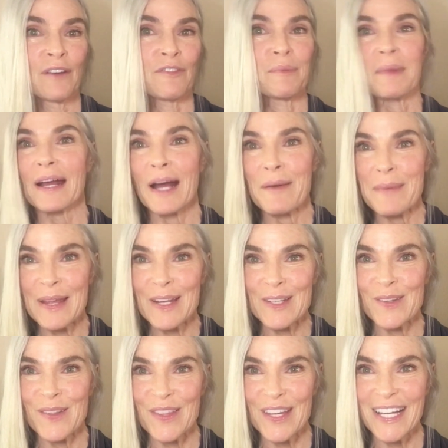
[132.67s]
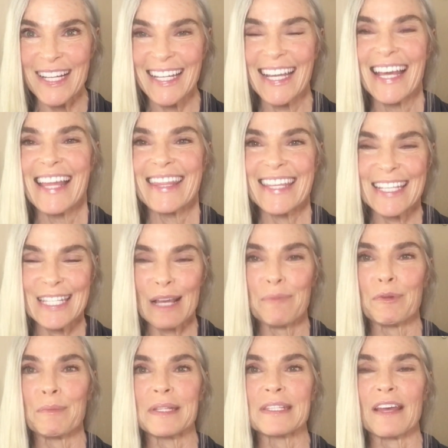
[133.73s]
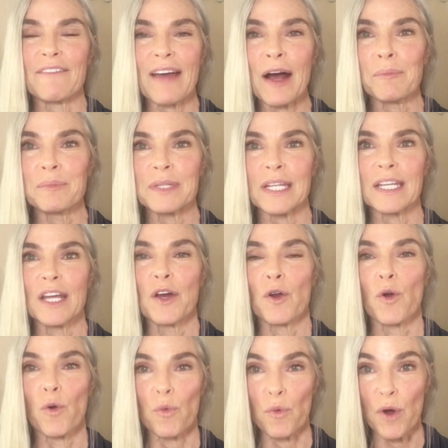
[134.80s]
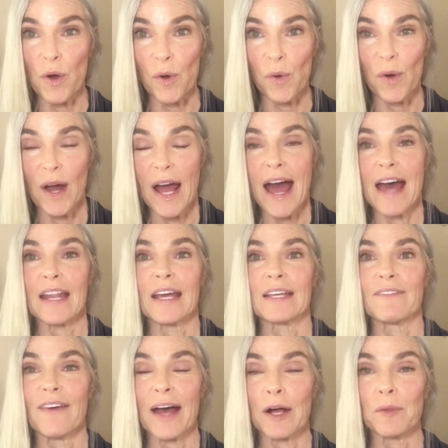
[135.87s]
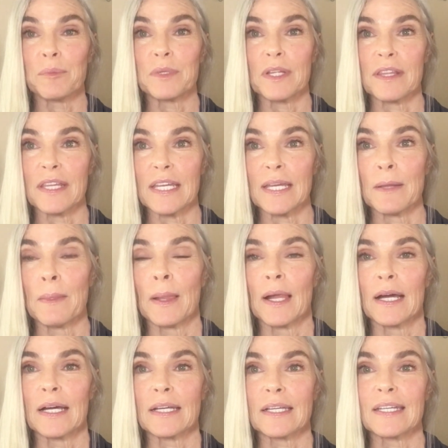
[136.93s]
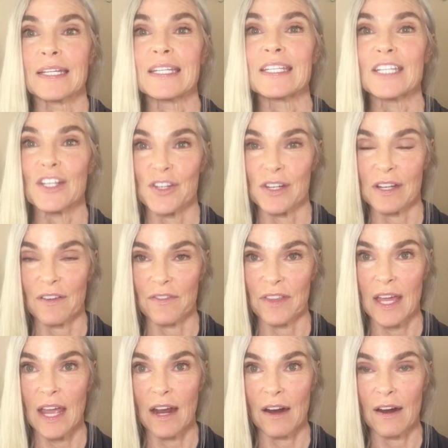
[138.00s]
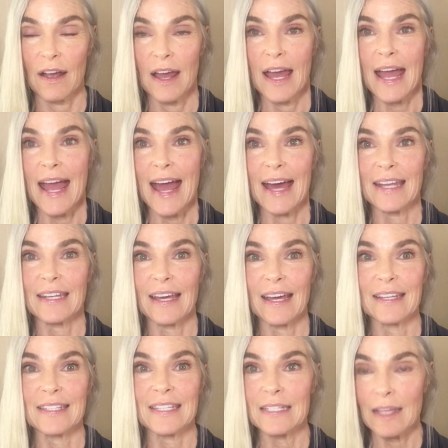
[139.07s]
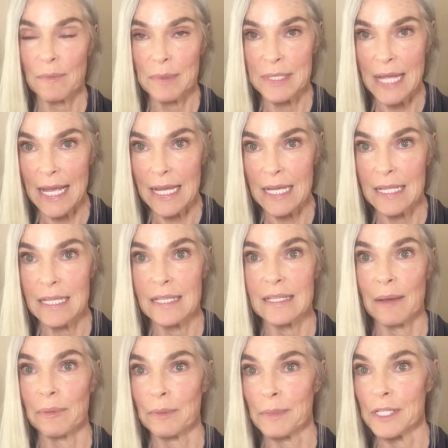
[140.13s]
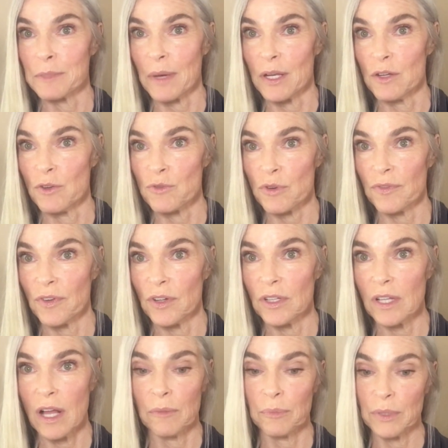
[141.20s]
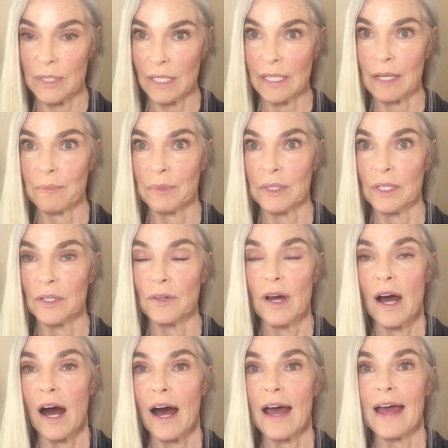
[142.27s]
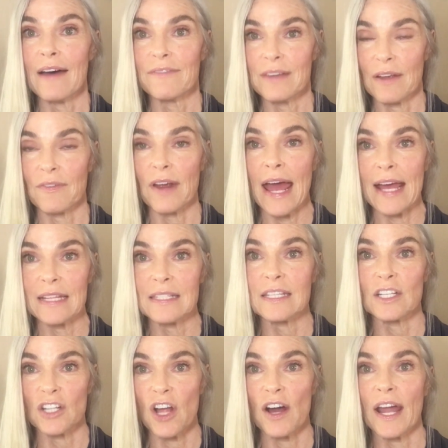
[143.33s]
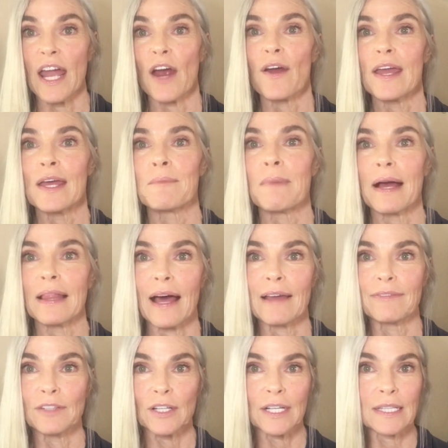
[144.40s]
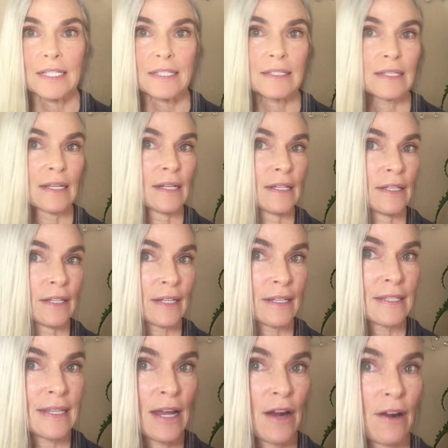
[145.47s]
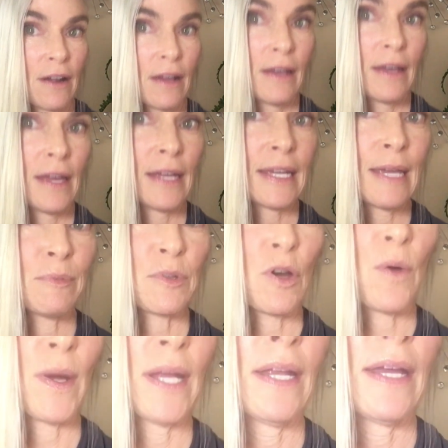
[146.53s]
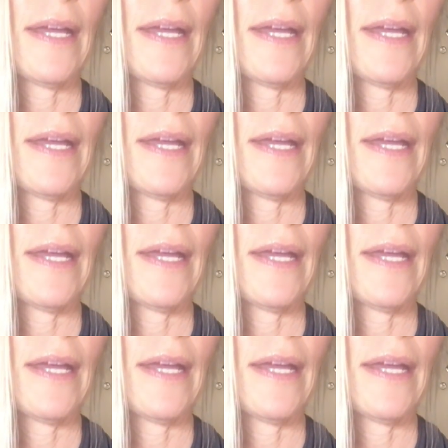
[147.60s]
from not coming in too thick, these supplements have helped it grow and have helped the condition of the hair. And since I've been taking these supplements by Nutrafol, I'll put the link below, I have never had such long hair in my life. Look at this. Look at this hair. It keeps going.